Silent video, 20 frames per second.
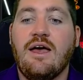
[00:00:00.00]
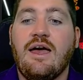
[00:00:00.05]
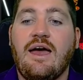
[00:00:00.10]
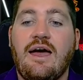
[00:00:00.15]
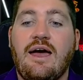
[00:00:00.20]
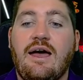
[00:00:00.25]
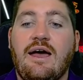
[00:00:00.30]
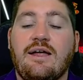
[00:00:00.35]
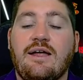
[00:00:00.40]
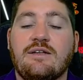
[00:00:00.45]

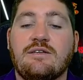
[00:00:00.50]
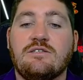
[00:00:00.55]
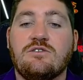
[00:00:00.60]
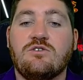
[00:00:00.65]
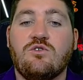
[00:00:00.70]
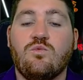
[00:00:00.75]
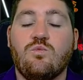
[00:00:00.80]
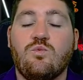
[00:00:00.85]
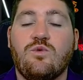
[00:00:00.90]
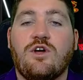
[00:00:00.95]
And
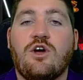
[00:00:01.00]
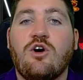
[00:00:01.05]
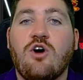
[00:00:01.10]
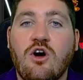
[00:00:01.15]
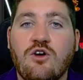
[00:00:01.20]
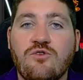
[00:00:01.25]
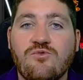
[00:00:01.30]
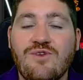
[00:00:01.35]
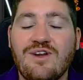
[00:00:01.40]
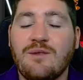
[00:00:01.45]
we
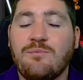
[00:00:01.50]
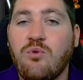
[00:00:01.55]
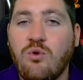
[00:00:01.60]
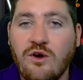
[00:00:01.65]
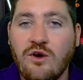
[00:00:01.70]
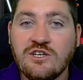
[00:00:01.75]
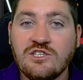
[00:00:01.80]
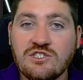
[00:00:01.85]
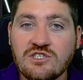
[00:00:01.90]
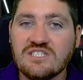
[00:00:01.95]
can't really
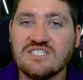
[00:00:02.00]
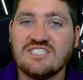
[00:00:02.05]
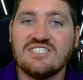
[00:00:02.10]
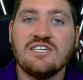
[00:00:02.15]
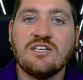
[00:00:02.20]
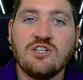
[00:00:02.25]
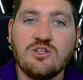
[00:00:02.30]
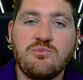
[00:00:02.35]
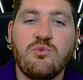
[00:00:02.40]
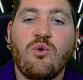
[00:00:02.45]
point to a
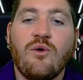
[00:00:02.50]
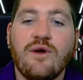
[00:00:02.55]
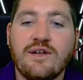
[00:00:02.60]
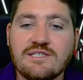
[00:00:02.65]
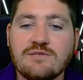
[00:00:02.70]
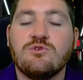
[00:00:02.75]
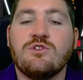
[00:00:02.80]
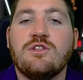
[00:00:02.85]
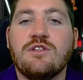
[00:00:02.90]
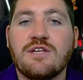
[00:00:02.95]
single
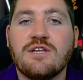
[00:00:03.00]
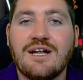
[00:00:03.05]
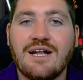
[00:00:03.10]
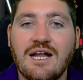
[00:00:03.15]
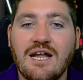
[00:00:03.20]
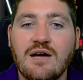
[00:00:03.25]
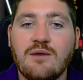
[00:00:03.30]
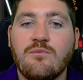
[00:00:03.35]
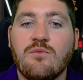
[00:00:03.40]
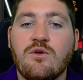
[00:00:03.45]
point within the
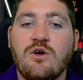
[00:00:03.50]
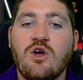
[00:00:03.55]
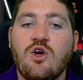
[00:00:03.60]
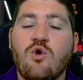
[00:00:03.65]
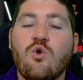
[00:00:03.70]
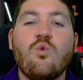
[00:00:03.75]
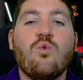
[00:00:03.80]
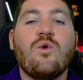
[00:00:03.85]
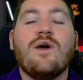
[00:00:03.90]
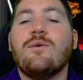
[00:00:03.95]
club
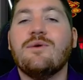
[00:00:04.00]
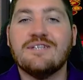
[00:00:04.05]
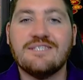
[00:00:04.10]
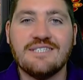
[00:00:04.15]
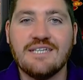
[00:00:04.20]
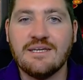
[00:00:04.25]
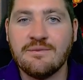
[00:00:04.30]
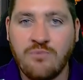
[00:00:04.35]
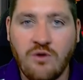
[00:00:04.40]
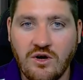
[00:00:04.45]
where we're
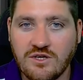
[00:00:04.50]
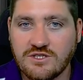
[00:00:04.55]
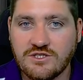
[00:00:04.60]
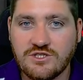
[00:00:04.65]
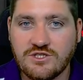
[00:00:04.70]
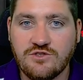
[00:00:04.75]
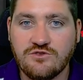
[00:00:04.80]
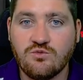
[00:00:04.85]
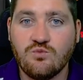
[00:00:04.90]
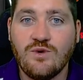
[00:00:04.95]
seeing
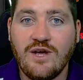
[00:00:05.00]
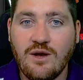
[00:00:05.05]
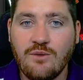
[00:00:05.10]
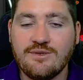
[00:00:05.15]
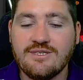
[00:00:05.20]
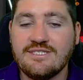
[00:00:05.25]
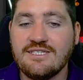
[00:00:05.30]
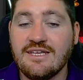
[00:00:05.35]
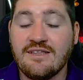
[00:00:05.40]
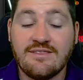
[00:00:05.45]
positives, where
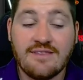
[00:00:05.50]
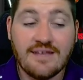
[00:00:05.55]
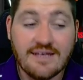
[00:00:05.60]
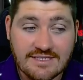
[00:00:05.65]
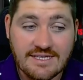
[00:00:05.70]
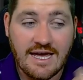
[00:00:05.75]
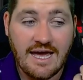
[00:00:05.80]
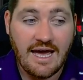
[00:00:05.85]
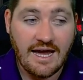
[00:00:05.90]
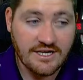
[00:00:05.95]
we're seeing
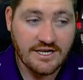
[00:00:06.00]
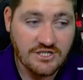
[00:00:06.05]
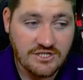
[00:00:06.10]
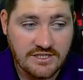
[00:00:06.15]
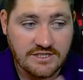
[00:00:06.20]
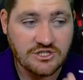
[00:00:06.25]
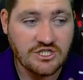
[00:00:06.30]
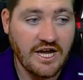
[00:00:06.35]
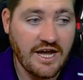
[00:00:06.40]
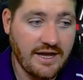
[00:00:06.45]
things
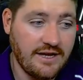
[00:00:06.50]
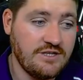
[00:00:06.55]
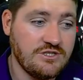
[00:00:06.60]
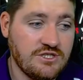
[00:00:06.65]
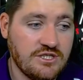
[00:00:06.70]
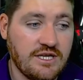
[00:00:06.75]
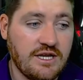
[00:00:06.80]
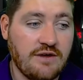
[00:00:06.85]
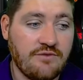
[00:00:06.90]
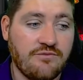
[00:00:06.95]
actually
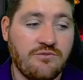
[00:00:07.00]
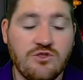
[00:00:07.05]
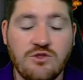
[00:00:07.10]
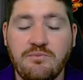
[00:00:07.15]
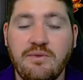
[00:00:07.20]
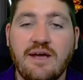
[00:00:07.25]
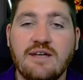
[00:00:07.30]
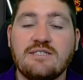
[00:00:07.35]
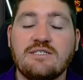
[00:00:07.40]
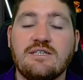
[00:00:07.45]
changing and for the
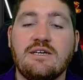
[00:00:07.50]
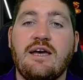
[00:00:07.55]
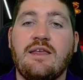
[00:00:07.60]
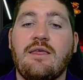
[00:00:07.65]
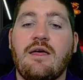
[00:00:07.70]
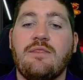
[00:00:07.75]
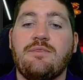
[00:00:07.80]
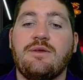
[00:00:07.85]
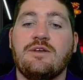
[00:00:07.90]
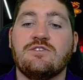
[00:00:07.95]
better,
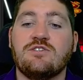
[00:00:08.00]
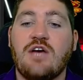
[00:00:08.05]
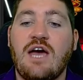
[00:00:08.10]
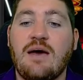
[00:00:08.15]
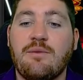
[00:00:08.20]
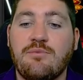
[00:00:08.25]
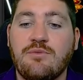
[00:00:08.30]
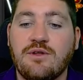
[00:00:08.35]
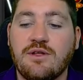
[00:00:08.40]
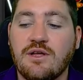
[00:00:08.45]
and things are
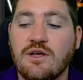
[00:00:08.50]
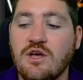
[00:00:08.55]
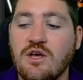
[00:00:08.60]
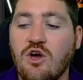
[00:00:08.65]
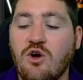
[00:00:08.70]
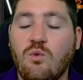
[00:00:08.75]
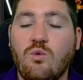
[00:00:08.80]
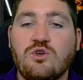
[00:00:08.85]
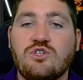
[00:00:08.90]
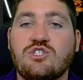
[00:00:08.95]
happening
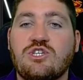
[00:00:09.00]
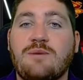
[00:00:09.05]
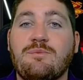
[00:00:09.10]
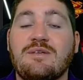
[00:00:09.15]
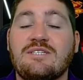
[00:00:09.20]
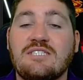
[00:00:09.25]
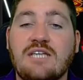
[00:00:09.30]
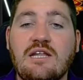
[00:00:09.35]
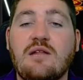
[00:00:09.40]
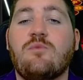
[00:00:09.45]
which can be
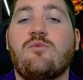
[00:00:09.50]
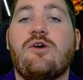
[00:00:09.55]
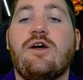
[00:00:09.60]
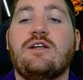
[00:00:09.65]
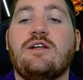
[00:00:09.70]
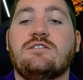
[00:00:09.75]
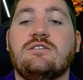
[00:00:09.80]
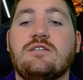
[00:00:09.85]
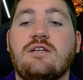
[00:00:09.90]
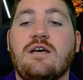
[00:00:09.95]

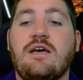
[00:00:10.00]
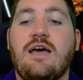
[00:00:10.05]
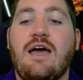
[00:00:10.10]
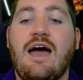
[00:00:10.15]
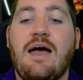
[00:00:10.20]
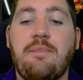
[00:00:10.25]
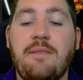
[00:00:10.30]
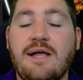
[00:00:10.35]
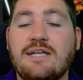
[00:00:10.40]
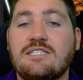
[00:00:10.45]
celebrated.
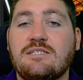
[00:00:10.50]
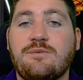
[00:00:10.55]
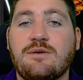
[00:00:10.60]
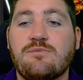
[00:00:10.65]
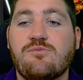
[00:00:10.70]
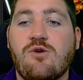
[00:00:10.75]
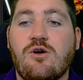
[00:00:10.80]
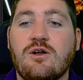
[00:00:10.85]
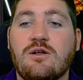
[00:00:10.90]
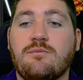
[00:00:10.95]
And that's the big
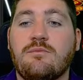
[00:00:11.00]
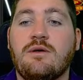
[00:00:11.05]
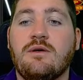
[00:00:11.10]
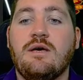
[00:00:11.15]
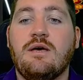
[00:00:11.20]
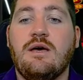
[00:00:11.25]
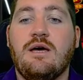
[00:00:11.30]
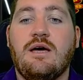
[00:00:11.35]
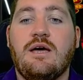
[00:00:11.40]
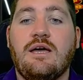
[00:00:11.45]
problem,
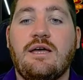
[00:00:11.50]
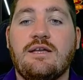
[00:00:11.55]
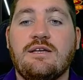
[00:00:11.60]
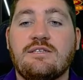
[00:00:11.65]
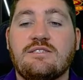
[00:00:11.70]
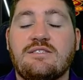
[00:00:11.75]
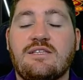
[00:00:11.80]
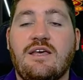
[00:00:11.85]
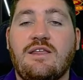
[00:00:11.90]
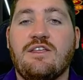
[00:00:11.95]

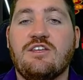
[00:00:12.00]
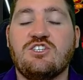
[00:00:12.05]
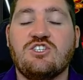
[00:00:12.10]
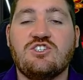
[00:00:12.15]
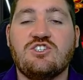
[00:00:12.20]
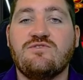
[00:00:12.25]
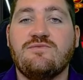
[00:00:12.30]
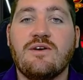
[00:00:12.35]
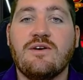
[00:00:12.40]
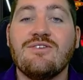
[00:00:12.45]
is that there's
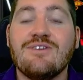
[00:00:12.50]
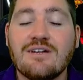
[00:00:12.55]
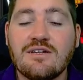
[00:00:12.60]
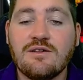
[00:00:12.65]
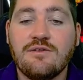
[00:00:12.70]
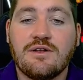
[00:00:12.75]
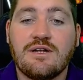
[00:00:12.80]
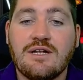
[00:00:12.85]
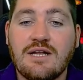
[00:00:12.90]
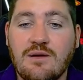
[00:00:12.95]
just very little
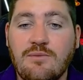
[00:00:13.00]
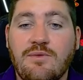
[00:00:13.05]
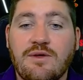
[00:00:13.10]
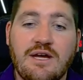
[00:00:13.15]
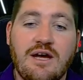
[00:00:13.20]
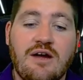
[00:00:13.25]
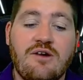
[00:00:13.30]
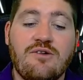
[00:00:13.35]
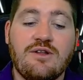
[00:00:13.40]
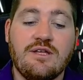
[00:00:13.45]
in the club that
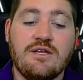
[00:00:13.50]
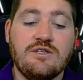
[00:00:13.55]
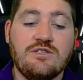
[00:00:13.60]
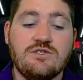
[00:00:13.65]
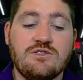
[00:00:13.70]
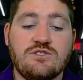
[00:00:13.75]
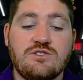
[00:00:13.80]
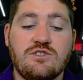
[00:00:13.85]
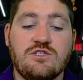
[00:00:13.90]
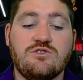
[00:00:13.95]
currently
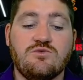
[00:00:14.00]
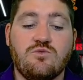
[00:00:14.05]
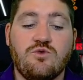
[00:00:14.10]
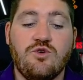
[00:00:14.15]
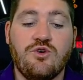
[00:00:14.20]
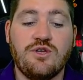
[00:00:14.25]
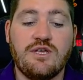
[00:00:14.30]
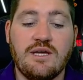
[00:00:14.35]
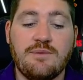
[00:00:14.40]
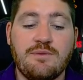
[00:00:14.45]
is
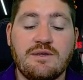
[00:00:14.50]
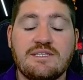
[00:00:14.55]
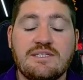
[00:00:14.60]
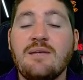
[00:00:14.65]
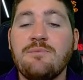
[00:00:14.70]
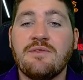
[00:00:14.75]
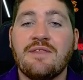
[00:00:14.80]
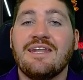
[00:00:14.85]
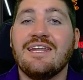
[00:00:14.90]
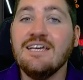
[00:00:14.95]
working. But
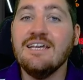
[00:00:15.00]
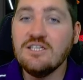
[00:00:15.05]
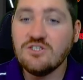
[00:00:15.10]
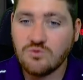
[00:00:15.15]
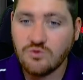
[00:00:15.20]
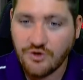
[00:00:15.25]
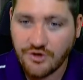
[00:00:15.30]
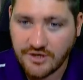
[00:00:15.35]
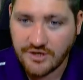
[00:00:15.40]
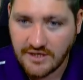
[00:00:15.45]
something that is
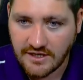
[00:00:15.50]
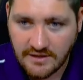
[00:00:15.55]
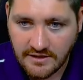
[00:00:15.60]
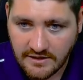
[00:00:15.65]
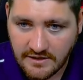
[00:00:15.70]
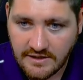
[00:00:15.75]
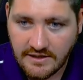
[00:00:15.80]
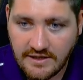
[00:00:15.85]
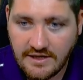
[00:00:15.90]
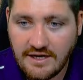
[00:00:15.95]
working,
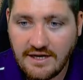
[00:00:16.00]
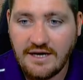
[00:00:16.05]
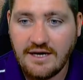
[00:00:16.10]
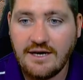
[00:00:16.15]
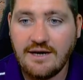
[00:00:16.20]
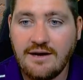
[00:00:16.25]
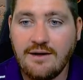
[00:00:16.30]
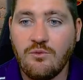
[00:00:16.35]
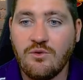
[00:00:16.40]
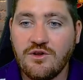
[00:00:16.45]

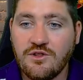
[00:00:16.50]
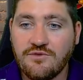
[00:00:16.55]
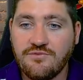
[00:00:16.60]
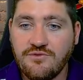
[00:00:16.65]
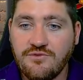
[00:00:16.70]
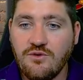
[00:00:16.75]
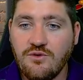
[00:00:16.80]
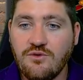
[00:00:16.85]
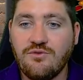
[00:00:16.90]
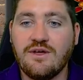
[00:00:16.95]
one of the
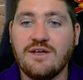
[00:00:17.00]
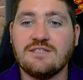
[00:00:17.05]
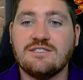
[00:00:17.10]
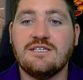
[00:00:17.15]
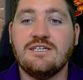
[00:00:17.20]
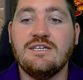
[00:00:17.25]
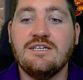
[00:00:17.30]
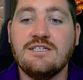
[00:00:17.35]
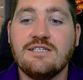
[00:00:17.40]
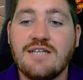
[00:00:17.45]
few things,
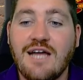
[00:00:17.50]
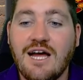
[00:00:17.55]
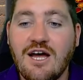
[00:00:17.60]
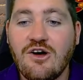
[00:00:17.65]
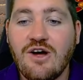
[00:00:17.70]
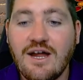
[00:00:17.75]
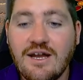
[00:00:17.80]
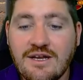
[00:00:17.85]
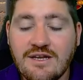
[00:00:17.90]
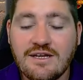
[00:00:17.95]
is
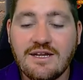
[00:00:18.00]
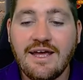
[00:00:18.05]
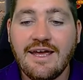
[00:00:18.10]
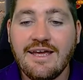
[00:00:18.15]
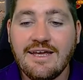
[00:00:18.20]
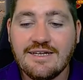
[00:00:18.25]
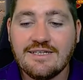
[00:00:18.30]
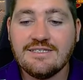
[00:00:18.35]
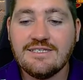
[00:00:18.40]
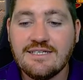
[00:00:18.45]
our
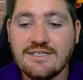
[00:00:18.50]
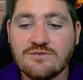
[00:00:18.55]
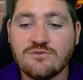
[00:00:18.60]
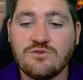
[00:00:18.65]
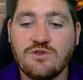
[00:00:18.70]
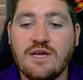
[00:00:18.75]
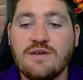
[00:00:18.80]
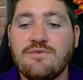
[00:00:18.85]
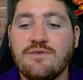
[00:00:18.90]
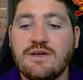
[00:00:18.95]
under-18s
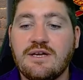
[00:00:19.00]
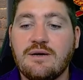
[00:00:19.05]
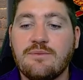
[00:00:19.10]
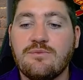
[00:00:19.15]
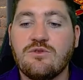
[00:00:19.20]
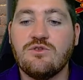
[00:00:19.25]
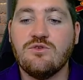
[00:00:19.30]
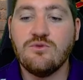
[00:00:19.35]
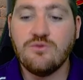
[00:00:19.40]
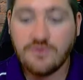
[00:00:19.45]
with the FA Cup
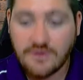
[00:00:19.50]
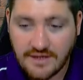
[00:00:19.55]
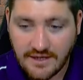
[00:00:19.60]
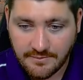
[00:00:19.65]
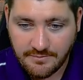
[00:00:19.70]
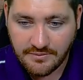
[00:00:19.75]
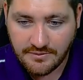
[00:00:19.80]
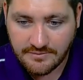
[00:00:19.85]
Youth Cup.